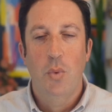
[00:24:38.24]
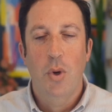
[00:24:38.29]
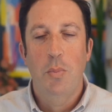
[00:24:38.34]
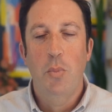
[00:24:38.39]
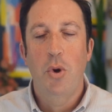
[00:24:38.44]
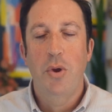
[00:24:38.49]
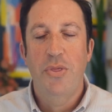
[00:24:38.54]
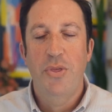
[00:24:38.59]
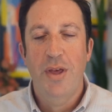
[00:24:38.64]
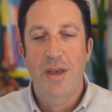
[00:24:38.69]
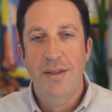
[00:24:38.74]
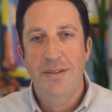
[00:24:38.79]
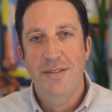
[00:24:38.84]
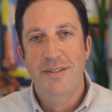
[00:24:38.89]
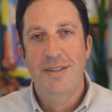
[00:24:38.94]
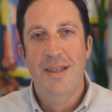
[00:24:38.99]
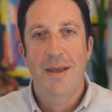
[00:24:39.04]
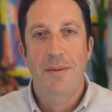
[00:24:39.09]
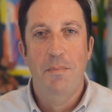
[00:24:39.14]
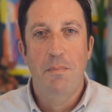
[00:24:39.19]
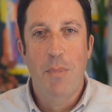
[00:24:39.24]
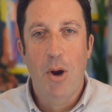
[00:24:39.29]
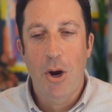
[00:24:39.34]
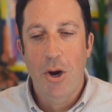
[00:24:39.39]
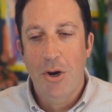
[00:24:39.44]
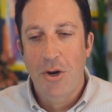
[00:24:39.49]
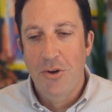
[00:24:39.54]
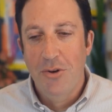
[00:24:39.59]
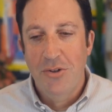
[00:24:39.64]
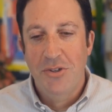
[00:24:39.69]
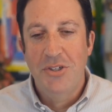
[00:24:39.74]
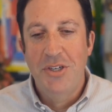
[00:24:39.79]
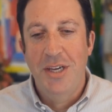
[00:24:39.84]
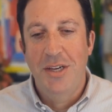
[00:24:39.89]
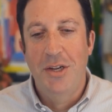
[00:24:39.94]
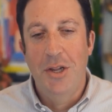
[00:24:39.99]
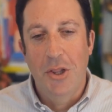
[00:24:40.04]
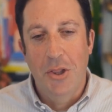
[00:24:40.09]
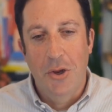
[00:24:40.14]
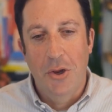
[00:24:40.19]
more things that marketers
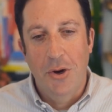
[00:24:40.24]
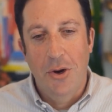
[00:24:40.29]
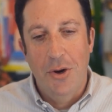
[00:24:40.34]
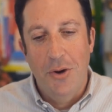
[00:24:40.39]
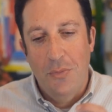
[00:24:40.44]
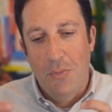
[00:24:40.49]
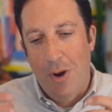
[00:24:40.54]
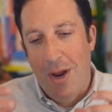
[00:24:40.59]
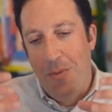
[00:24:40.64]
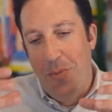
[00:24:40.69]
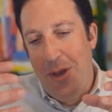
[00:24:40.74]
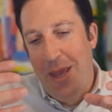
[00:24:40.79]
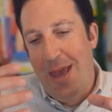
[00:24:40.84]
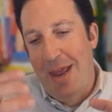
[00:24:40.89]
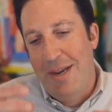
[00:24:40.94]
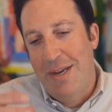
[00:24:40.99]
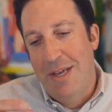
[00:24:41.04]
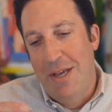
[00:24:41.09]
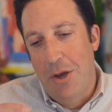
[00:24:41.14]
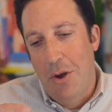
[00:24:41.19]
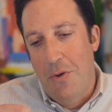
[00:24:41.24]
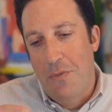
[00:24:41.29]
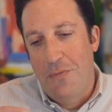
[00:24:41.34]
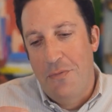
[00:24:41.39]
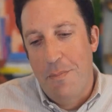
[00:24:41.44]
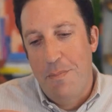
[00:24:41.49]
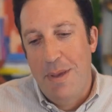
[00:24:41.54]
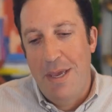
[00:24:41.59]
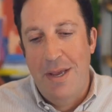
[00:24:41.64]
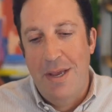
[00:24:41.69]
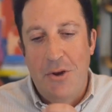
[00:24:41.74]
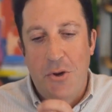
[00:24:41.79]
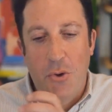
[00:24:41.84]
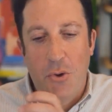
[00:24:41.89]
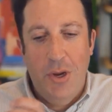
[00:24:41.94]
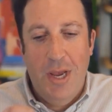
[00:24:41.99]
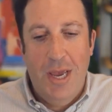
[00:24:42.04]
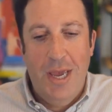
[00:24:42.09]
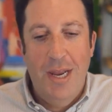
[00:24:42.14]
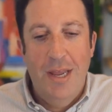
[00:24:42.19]
need to learn, right? We had to go from being
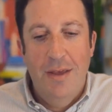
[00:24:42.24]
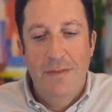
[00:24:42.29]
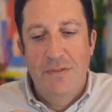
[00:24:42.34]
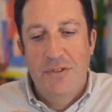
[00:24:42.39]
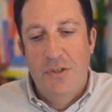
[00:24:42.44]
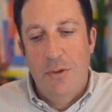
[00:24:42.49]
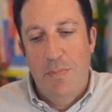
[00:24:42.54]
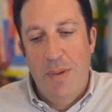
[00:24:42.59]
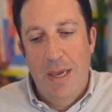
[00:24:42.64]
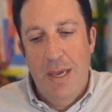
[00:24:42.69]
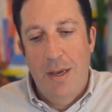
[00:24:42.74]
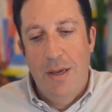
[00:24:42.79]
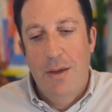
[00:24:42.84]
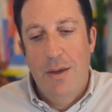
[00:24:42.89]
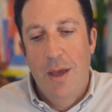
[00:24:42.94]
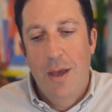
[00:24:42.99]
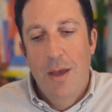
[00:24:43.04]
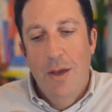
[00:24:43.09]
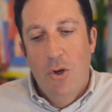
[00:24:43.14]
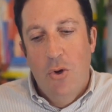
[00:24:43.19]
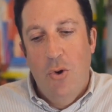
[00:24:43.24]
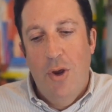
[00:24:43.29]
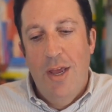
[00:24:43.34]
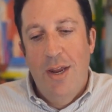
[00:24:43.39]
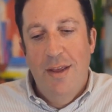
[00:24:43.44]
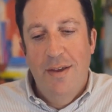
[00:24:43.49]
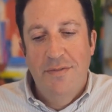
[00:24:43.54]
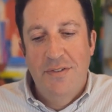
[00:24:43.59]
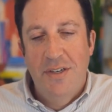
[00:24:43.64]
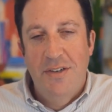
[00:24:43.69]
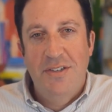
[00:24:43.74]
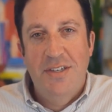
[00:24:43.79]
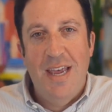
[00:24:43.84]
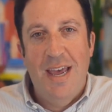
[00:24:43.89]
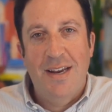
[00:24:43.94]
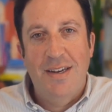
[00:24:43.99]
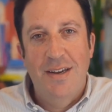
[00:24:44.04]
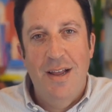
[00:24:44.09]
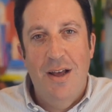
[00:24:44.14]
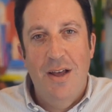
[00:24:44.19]
creatives to being creatives and
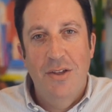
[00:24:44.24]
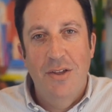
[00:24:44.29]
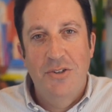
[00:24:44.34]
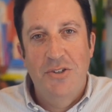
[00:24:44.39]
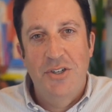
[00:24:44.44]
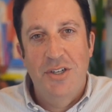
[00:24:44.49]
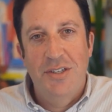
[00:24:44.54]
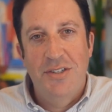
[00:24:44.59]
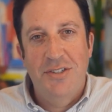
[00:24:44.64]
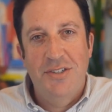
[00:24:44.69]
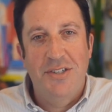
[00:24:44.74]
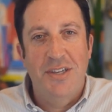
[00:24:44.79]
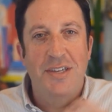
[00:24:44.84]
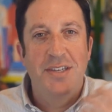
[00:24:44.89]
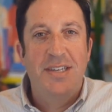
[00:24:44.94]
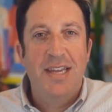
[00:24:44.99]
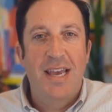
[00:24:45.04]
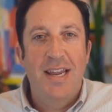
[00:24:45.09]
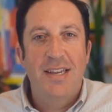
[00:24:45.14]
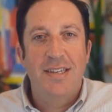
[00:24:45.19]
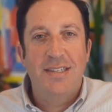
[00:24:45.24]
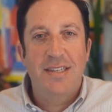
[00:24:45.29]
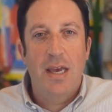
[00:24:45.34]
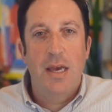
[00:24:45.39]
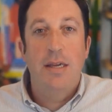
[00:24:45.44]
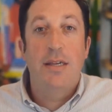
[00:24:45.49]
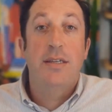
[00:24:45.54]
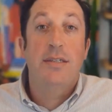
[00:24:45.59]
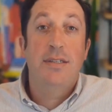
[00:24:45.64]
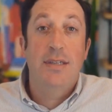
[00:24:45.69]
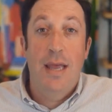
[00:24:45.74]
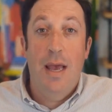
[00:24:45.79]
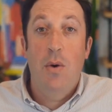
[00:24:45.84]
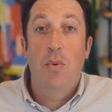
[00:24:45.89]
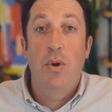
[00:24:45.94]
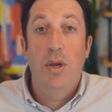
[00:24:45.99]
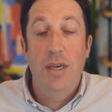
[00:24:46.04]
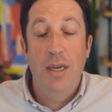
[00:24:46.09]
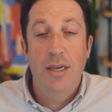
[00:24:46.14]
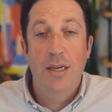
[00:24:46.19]
technologists and data scientists. Now
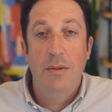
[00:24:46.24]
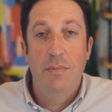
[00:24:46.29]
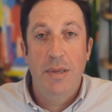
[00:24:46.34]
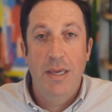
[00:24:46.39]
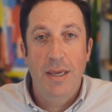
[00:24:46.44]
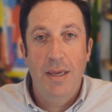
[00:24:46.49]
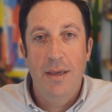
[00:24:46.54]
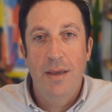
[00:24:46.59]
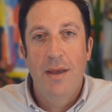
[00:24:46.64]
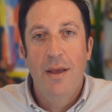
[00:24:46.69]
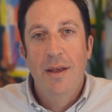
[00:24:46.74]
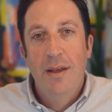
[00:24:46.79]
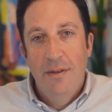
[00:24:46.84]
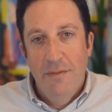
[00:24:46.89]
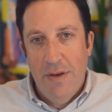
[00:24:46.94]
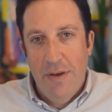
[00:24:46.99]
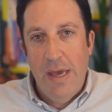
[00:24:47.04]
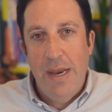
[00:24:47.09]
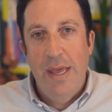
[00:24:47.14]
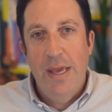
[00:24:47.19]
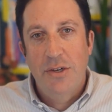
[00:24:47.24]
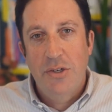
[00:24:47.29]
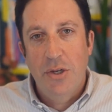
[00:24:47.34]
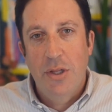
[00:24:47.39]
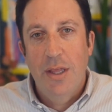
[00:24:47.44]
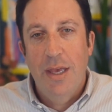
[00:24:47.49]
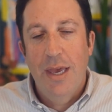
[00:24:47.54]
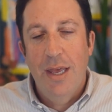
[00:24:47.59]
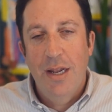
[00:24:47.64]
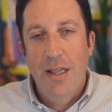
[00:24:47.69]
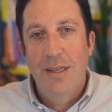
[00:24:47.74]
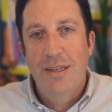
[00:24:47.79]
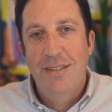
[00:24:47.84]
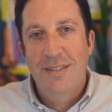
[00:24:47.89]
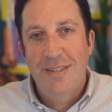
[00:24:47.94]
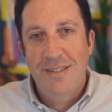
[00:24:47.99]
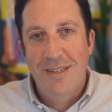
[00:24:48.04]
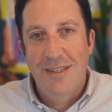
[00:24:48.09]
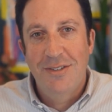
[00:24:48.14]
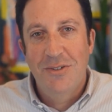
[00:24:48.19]
we need to be financial
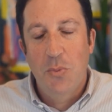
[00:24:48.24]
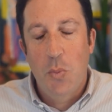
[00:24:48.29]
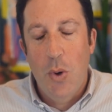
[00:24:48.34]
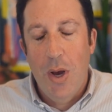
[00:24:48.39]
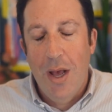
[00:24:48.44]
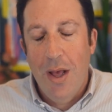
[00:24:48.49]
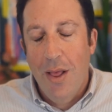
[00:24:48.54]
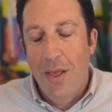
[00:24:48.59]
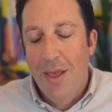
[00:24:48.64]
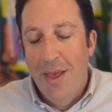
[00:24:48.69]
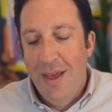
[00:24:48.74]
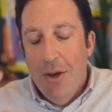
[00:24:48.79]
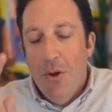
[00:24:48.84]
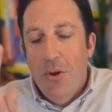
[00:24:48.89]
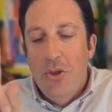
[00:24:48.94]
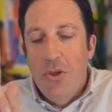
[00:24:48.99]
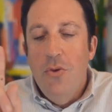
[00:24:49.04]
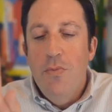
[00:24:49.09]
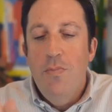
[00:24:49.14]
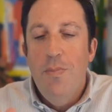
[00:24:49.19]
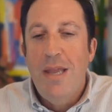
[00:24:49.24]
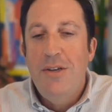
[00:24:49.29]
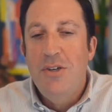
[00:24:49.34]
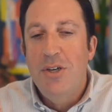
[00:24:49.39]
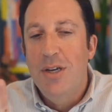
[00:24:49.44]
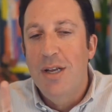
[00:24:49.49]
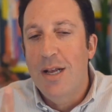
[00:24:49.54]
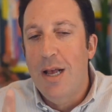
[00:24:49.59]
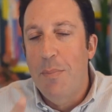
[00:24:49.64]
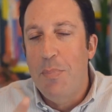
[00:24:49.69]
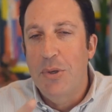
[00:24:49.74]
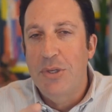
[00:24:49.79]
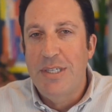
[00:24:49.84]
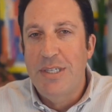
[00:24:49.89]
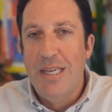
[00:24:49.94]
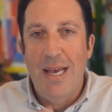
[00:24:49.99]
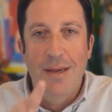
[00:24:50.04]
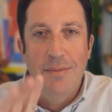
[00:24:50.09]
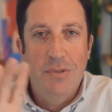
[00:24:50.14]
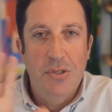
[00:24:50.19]
analysts as well. You mentioned a couple
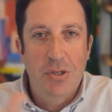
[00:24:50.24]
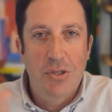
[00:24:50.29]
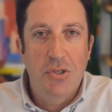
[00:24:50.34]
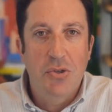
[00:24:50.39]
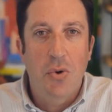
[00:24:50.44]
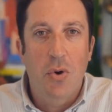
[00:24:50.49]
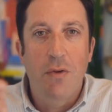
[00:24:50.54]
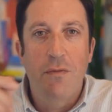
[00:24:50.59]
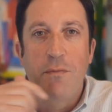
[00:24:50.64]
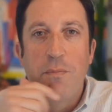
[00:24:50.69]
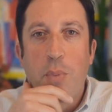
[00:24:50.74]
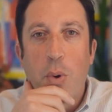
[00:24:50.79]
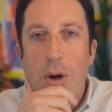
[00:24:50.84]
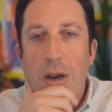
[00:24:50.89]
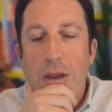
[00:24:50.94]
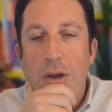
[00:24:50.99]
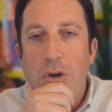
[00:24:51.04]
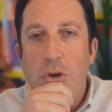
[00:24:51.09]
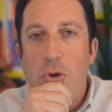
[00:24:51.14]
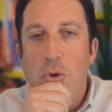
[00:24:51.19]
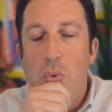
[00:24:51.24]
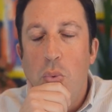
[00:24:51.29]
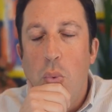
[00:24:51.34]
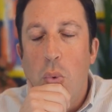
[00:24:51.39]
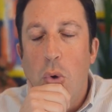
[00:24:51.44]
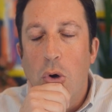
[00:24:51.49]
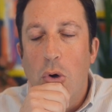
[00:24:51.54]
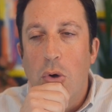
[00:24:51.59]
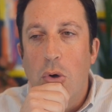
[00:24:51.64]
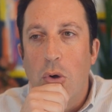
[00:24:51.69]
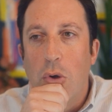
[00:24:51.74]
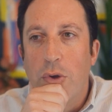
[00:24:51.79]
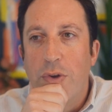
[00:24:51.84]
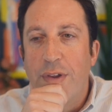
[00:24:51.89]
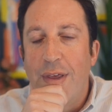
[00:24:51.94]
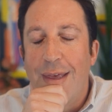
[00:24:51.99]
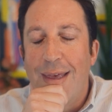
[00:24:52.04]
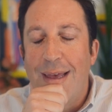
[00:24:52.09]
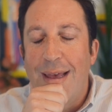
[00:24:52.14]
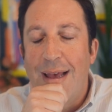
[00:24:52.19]
times this sort of brand new
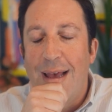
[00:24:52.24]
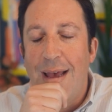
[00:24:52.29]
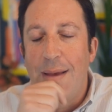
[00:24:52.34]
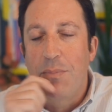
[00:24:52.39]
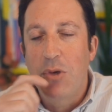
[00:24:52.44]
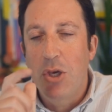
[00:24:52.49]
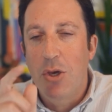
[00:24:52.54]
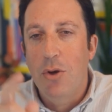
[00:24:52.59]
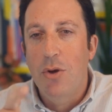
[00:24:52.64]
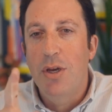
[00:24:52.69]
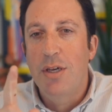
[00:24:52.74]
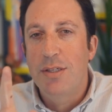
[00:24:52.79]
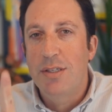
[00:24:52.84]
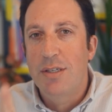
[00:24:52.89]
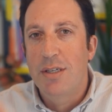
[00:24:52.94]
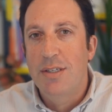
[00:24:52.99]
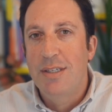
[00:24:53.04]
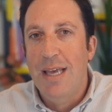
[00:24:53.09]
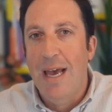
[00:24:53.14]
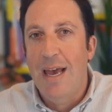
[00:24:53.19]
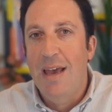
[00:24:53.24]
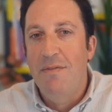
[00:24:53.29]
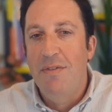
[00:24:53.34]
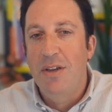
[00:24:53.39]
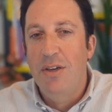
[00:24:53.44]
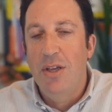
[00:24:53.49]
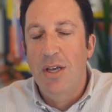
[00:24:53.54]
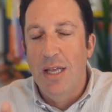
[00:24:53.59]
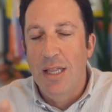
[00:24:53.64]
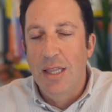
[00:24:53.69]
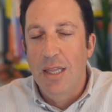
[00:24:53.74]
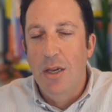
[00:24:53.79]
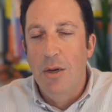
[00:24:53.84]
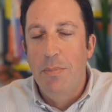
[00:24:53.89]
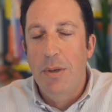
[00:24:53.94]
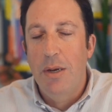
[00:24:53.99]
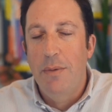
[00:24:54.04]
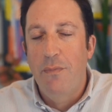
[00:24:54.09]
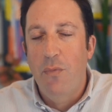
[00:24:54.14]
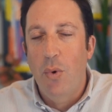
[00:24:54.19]
world. I'm curious to dive into a little
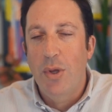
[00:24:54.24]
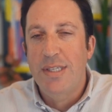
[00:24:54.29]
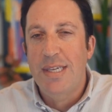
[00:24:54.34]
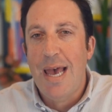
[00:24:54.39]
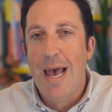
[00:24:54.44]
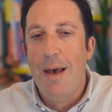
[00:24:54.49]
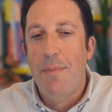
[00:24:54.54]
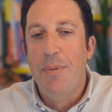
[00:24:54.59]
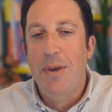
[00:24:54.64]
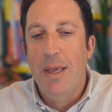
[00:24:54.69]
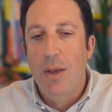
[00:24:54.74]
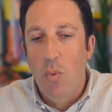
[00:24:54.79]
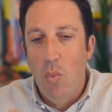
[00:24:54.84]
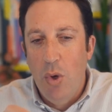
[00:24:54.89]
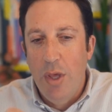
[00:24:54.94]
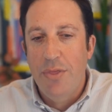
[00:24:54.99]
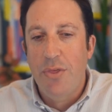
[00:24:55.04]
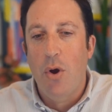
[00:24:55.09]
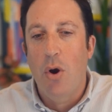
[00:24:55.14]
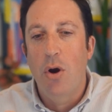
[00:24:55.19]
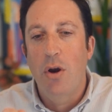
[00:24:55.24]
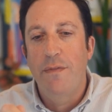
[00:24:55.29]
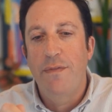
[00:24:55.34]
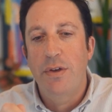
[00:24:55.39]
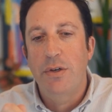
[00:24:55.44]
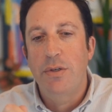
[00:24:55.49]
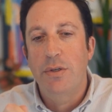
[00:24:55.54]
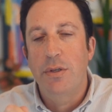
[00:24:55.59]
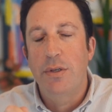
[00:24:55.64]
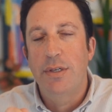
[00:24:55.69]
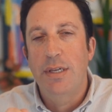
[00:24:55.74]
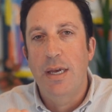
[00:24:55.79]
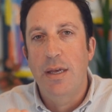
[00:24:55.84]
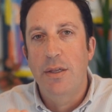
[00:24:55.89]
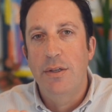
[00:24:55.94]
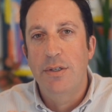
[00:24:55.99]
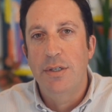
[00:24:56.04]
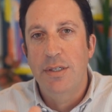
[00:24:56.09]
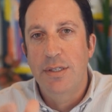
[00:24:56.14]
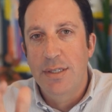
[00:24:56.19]
bit of what's happening with artificial
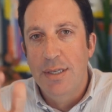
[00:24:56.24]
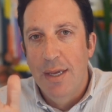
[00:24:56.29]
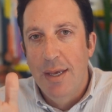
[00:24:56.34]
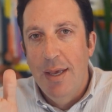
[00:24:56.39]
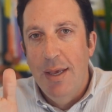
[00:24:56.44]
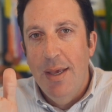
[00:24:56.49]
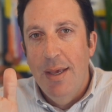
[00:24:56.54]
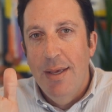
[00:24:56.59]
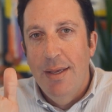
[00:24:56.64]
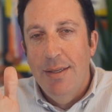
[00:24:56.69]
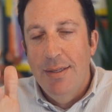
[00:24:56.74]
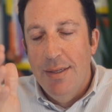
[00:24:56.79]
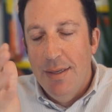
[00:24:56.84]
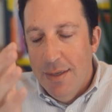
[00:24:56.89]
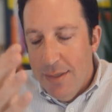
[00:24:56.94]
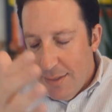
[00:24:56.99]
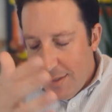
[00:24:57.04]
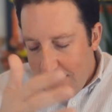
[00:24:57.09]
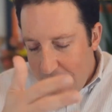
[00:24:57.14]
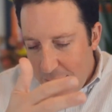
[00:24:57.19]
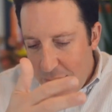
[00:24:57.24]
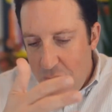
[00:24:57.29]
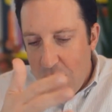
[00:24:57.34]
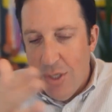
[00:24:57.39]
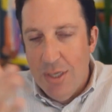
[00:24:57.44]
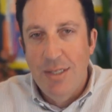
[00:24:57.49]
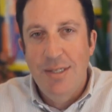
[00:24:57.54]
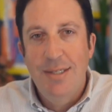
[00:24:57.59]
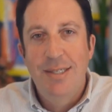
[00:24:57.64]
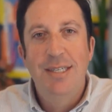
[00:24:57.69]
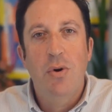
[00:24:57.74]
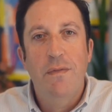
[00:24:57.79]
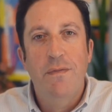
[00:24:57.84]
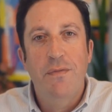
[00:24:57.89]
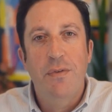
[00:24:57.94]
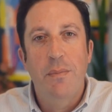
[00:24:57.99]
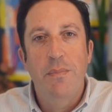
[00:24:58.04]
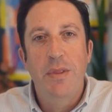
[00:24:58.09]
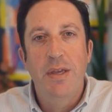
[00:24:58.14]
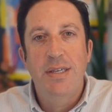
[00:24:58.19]
intelligence. Since you could see
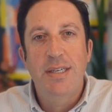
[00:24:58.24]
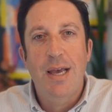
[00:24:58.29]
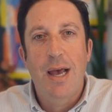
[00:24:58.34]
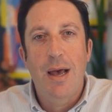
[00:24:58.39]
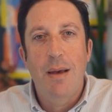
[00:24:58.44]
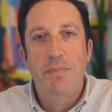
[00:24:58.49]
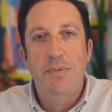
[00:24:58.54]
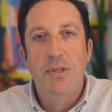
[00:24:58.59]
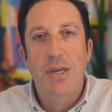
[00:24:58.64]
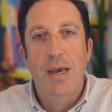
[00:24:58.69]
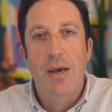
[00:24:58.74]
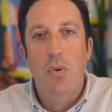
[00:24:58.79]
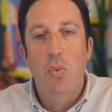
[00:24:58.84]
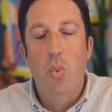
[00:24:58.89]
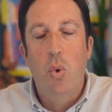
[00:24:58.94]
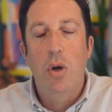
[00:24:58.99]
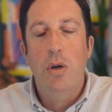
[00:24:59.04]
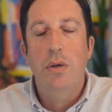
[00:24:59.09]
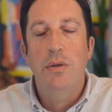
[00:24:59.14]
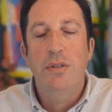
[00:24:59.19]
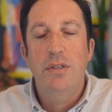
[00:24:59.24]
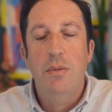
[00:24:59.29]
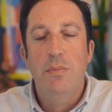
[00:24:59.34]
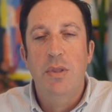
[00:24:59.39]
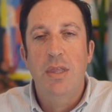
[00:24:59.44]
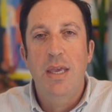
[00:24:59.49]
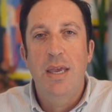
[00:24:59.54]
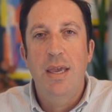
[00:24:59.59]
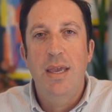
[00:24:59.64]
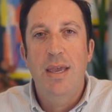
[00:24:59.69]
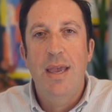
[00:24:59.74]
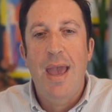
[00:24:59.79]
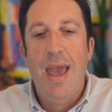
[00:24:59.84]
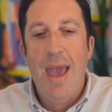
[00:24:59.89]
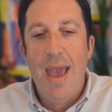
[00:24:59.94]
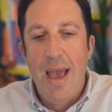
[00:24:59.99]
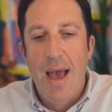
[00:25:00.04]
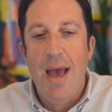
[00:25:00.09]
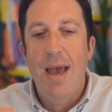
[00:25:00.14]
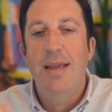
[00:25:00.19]
from the top down, what are some of the
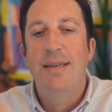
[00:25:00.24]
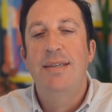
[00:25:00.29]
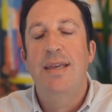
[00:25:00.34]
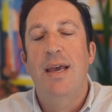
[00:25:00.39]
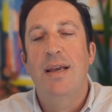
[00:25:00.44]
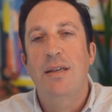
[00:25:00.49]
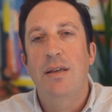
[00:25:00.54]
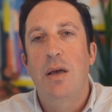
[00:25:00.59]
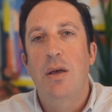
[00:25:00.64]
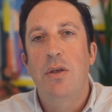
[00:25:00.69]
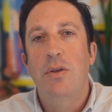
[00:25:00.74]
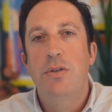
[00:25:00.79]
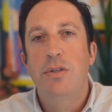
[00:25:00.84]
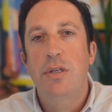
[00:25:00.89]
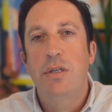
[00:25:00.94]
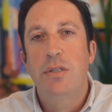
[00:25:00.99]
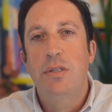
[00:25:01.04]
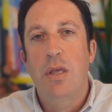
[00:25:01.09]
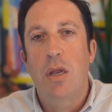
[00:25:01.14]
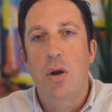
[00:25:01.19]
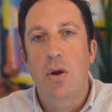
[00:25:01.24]
AI technologies that are